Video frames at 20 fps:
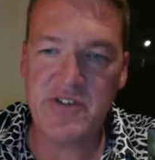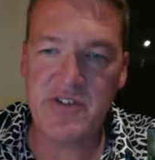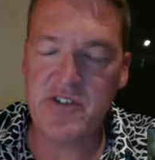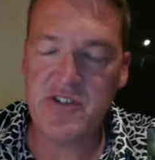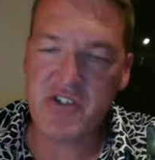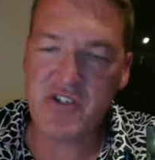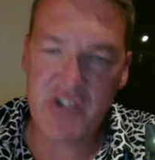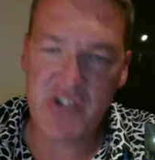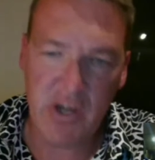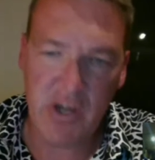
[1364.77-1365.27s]
and
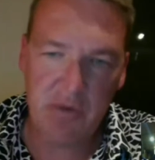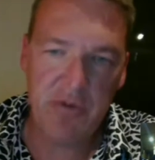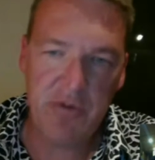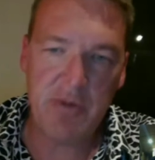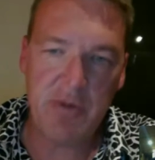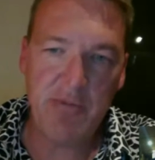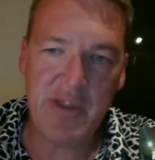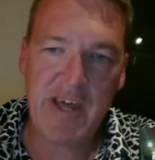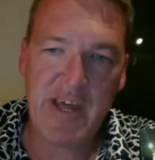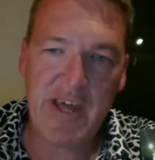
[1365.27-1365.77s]
just show
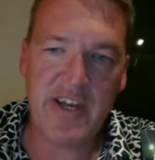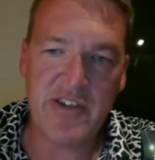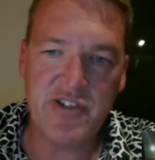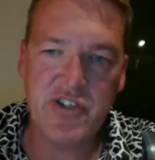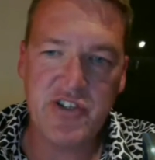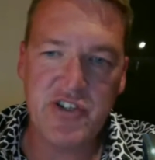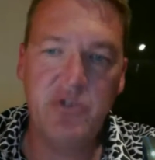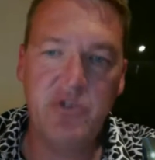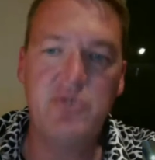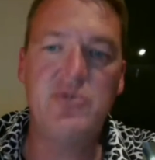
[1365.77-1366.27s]
them that they can
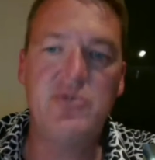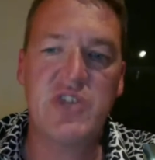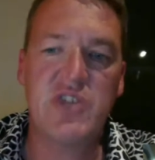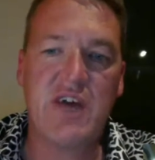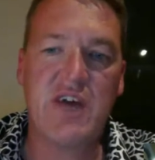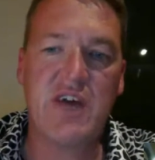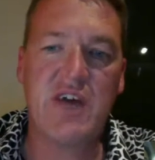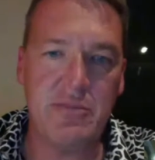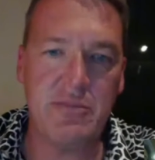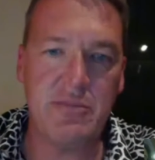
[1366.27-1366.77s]
do
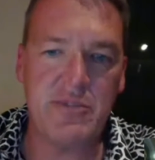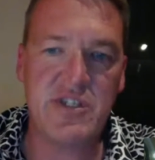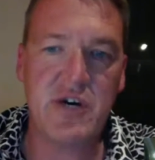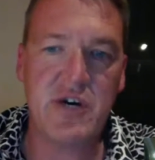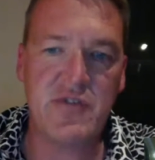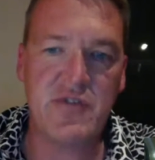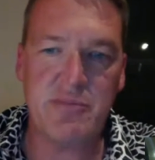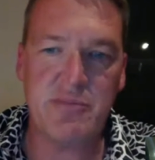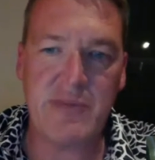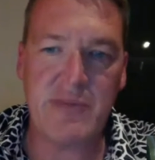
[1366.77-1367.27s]
stuff
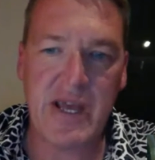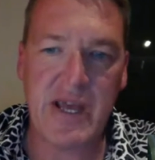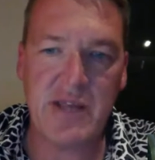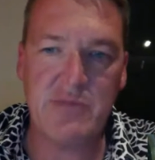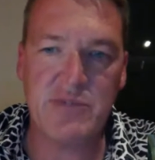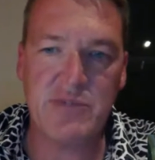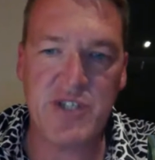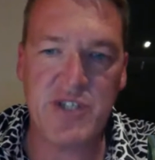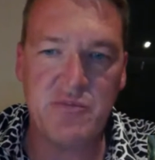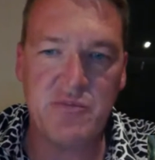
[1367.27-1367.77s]
themselves and make
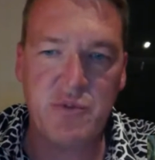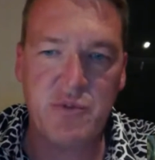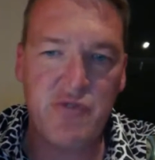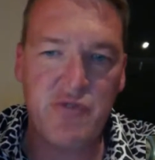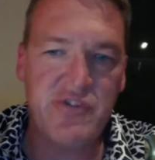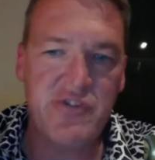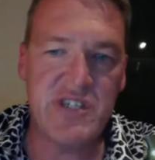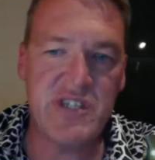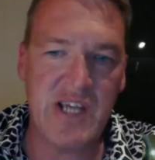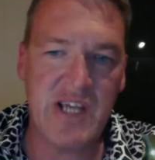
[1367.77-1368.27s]
themselves more
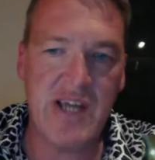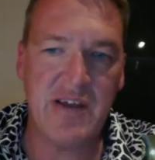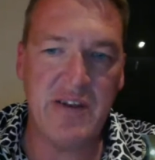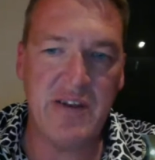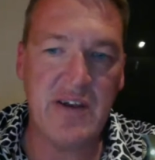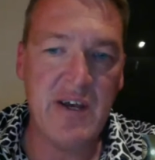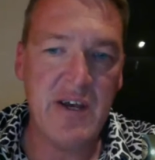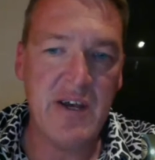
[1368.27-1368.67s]
resilient